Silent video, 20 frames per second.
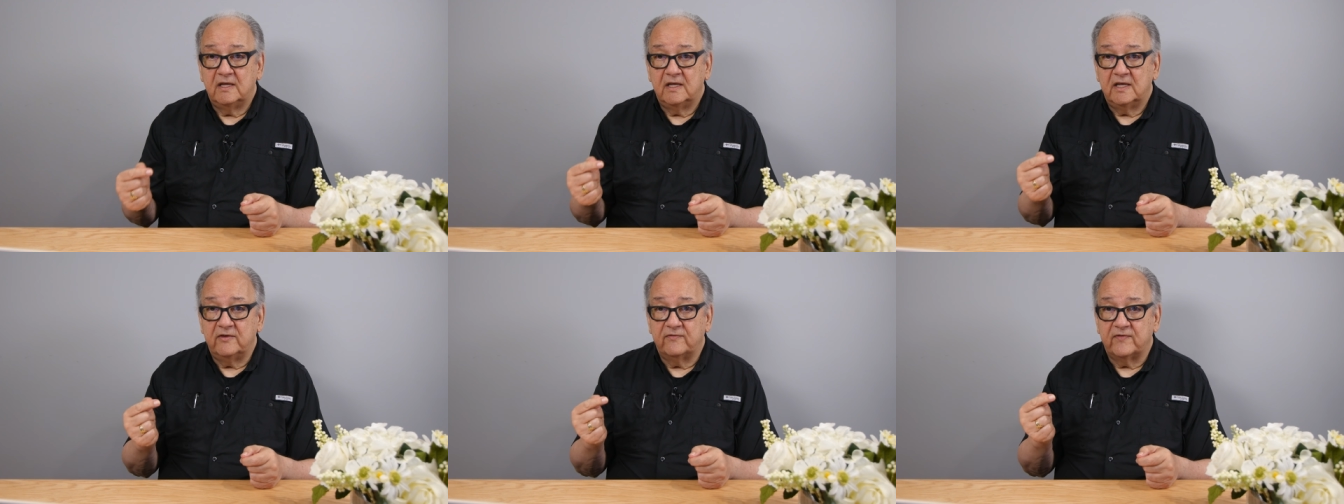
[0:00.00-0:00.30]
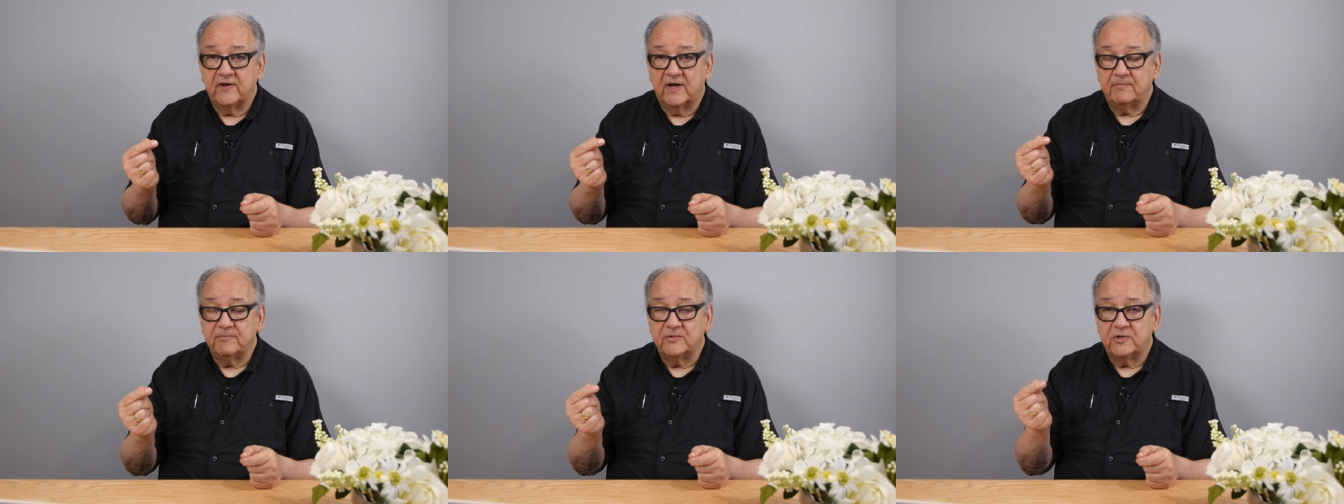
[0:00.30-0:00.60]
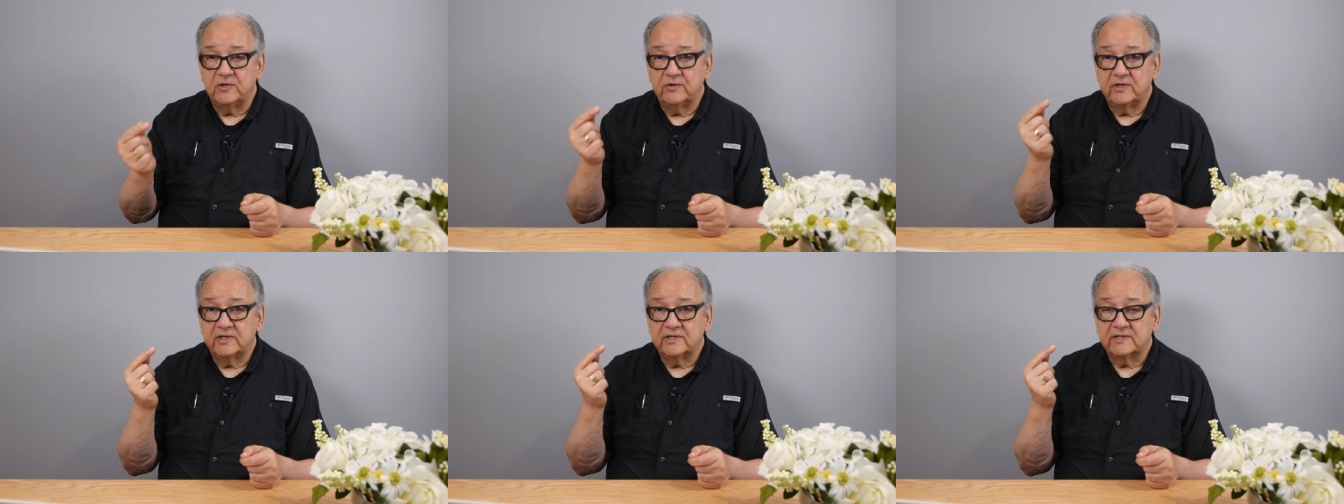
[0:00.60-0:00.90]
If I'm
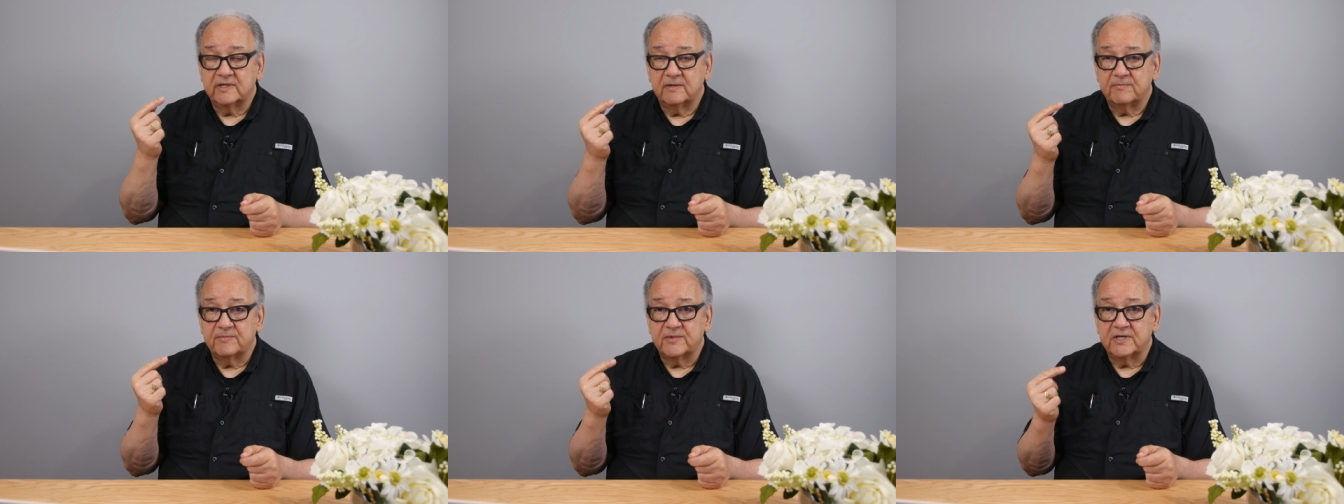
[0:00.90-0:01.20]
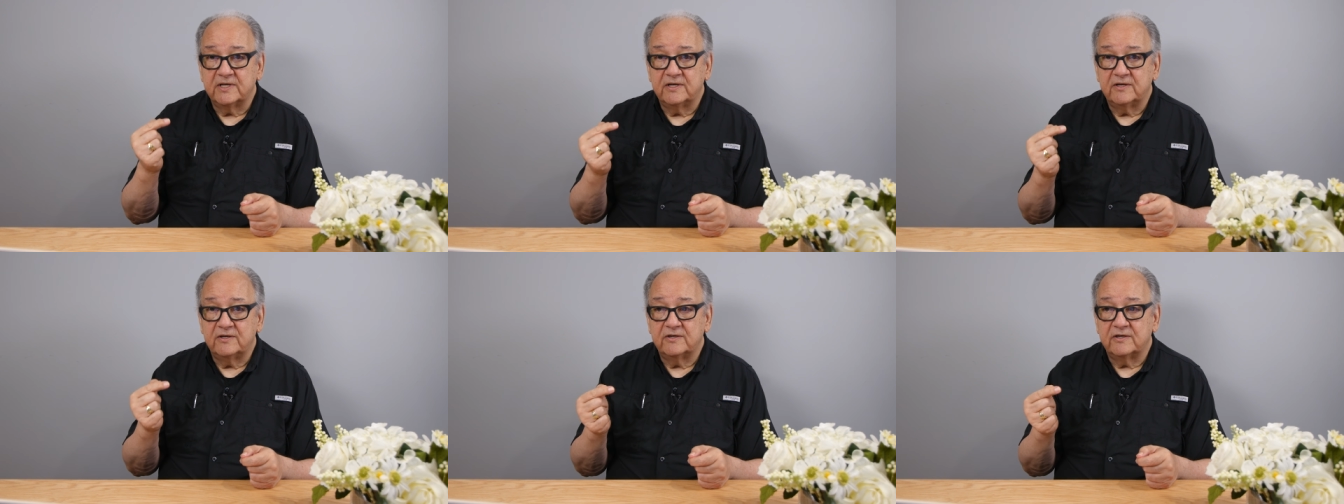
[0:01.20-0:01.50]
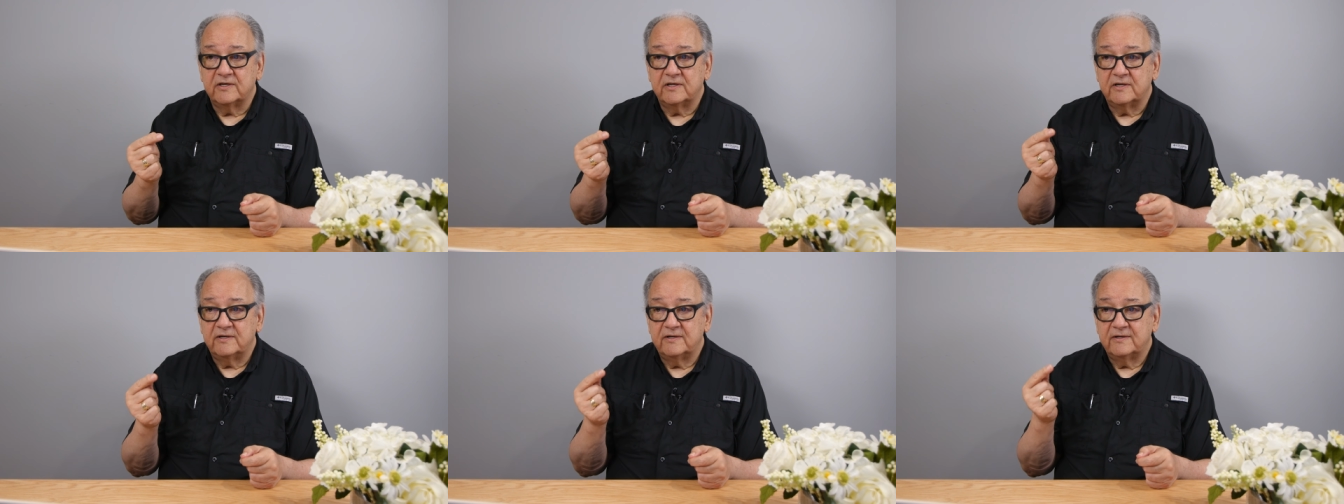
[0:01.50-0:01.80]
doing something
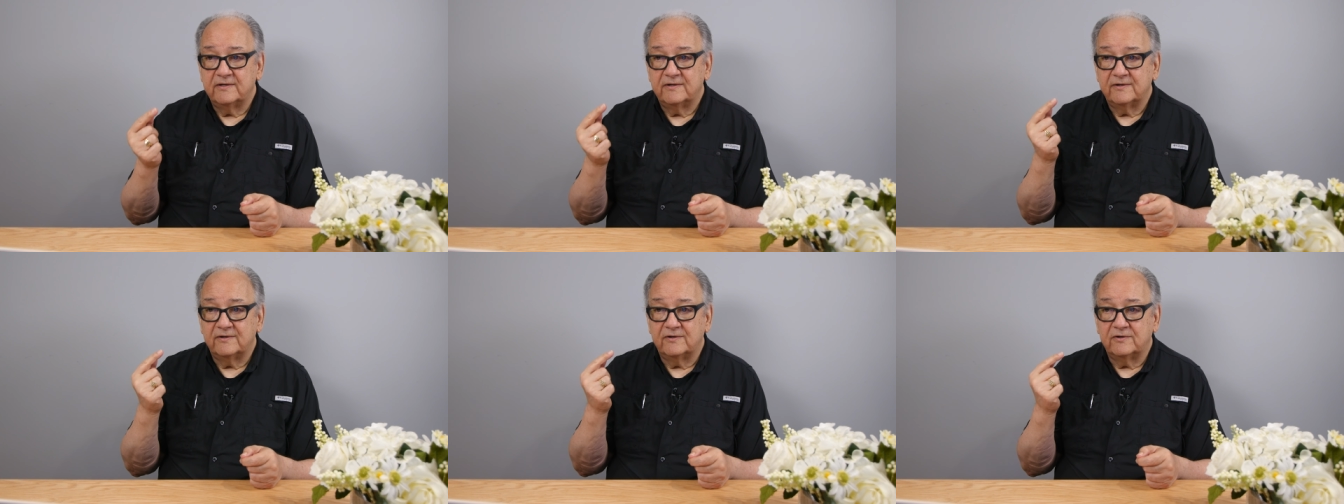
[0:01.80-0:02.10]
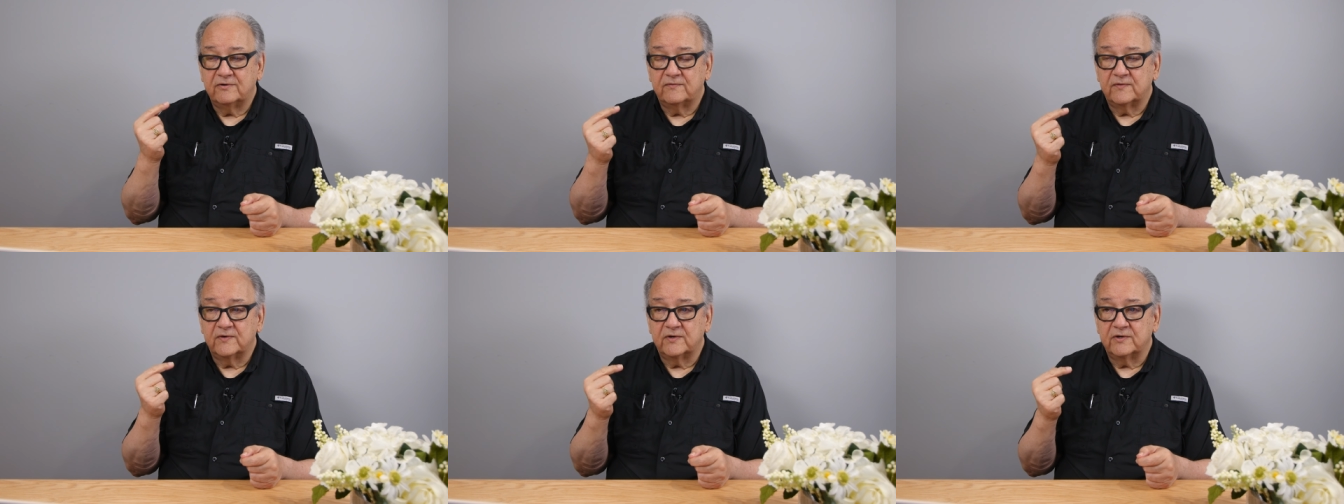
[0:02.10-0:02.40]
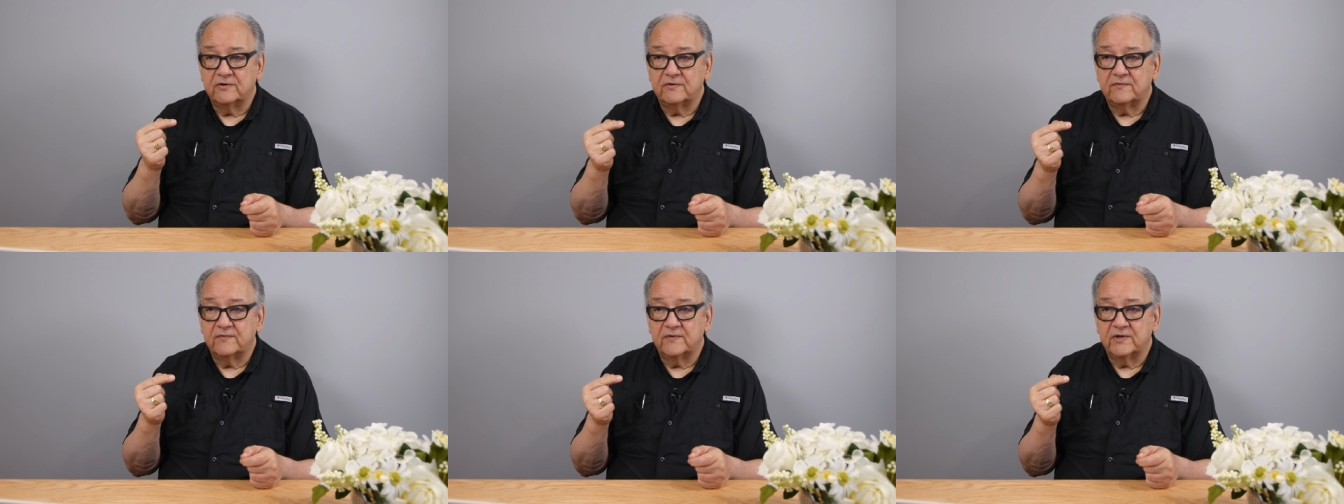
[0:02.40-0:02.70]
good over and
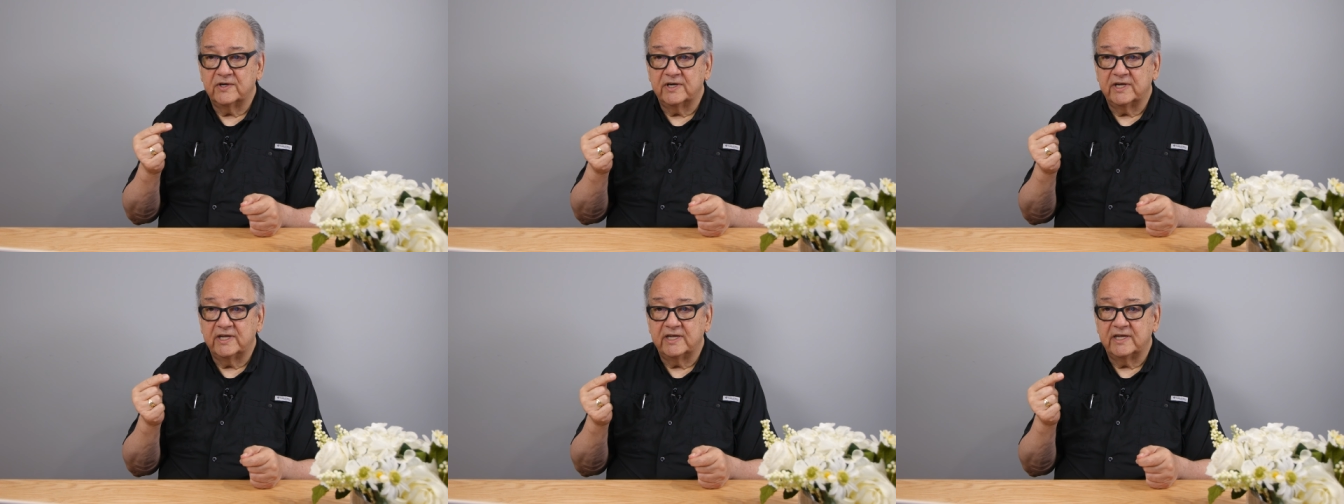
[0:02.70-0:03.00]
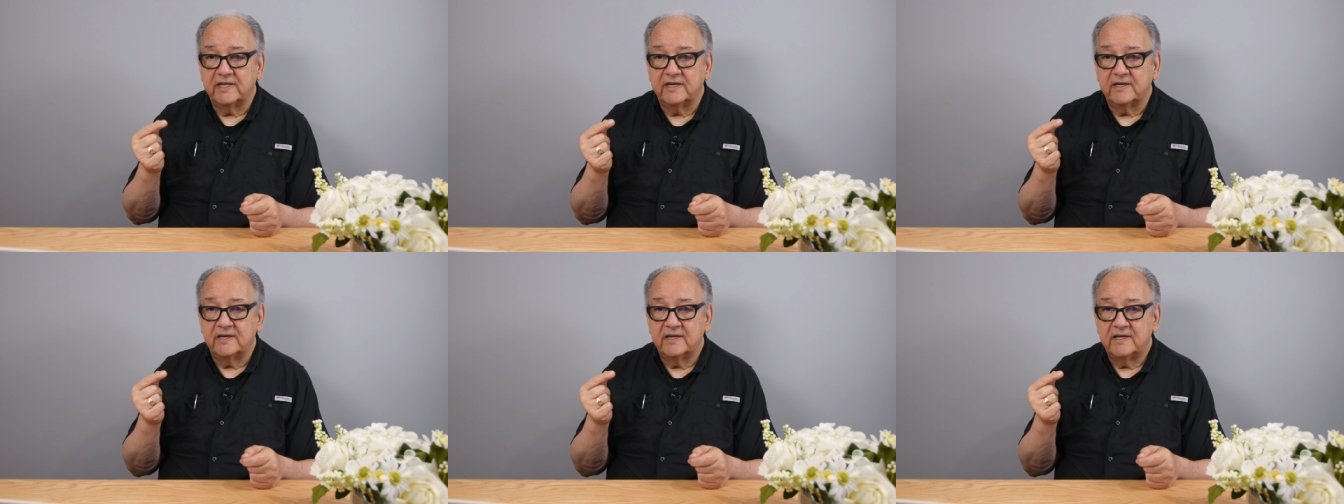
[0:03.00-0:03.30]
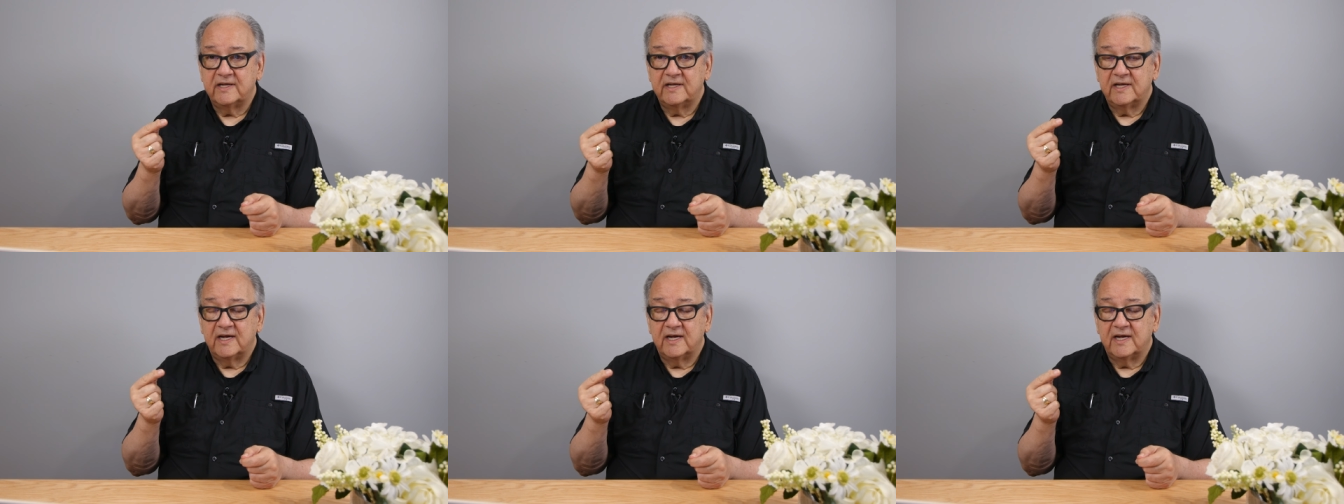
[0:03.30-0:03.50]
over again,